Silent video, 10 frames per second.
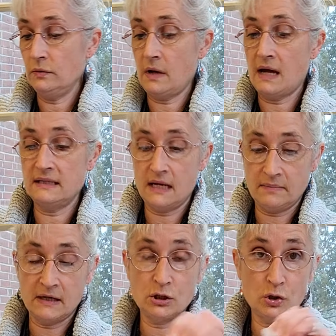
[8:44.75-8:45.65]
I take
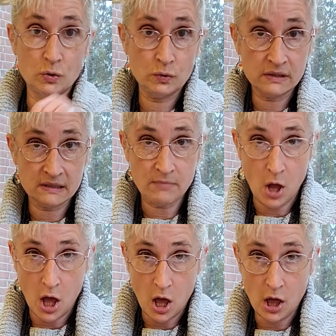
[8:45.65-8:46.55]
my 2
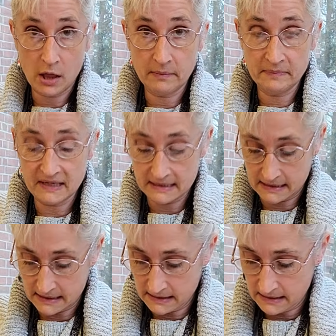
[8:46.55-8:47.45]
small
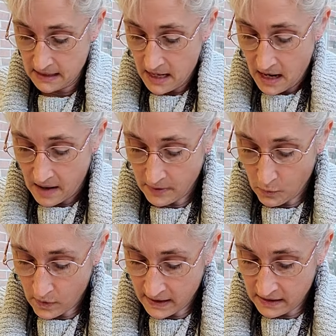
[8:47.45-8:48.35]
pieces, I put
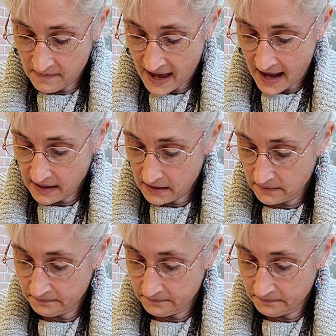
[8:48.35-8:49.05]
one in the back